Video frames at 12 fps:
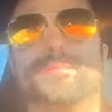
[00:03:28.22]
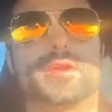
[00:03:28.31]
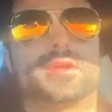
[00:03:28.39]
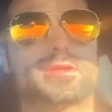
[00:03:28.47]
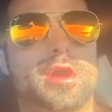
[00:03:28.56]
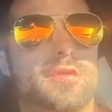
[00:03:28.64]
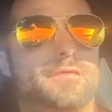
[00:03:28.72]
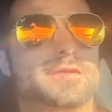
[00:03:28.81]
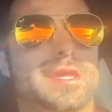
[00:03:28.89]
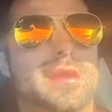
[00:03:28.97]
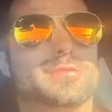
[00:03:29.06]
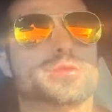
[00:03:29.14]
Because
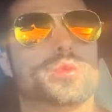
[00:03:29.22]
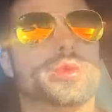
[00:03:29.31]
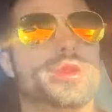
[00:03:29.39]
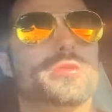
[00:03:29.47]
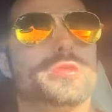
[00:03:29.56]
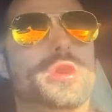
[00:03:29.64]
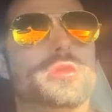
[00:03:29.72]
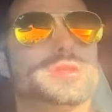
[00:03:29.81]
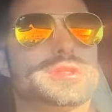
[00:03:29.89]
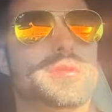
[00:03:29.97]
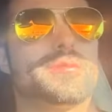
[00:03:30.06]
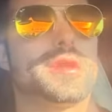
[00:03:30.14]
oftentimes when we don't know
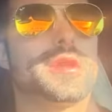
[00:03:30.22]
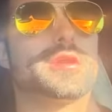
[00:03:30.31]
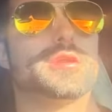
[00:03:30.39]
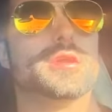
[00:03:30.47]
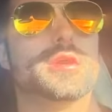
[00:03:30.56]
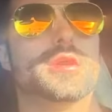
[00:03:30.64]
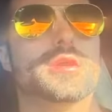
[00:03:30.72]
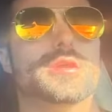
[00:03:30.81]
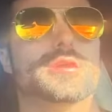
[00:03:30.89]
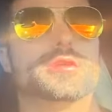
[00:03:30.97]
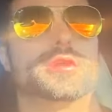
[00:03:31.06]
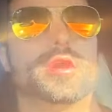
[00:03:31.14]
something,
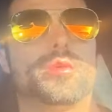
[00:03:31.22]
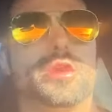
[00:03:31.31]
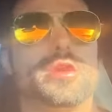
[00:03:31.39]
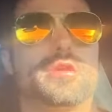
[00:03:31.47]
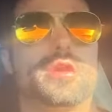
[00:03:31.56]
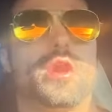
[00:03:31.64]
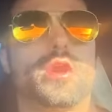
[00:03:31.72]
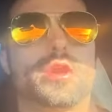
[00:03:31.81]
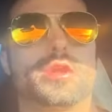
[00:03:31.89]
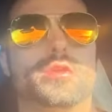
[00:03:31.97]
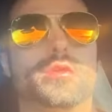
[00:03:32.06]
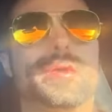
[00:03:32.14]
you know, we either
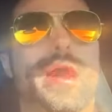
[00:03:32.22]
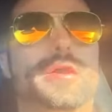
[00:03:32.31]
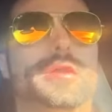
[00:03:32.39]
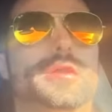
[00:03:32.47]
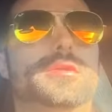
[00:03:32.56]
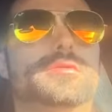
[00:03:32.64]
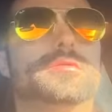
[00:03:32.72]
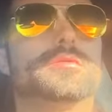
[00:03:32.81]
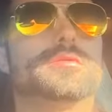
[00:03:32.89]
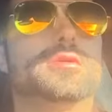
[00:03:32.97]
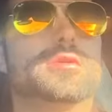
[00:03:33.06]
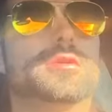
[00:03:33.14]
argue about it
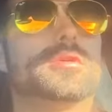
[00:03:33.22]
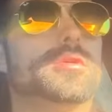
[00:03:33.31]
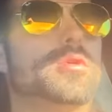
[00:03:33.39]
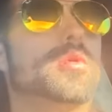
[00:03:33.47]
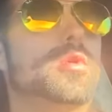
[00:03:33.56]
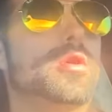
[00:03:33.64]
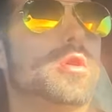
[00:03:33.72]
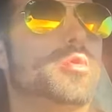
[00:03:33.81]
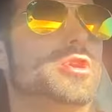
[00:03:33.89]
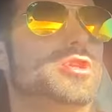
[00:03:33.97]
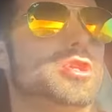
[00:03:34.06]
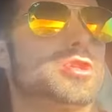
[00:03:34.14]
or
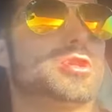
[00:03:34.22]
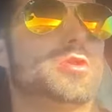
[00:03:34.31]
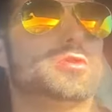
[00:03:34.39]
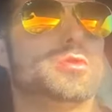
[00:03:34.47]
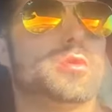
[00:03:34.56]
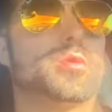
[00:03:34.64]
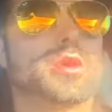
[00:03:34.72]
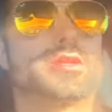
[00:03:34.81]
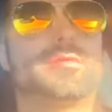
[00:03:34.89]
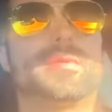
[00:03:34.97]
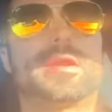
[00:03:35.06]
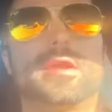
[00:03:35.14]
we just don't do the work
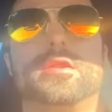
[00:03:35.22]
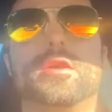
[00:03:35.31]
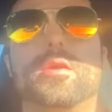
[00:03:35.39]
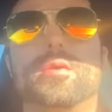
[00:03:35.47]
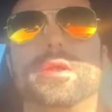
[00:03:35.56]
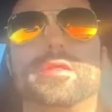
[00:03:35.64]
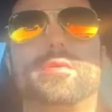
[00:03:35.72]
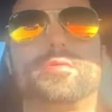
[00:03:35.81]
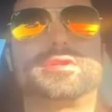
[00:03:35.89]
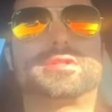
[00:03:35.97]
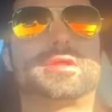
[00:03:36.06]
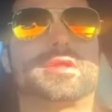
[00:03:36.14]
to make it known, and then
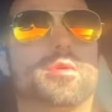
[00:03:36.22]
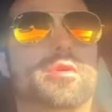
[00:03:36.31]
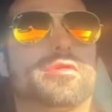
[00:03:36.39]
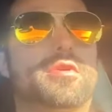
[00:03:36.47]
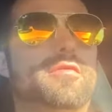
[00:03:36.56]
we sit there with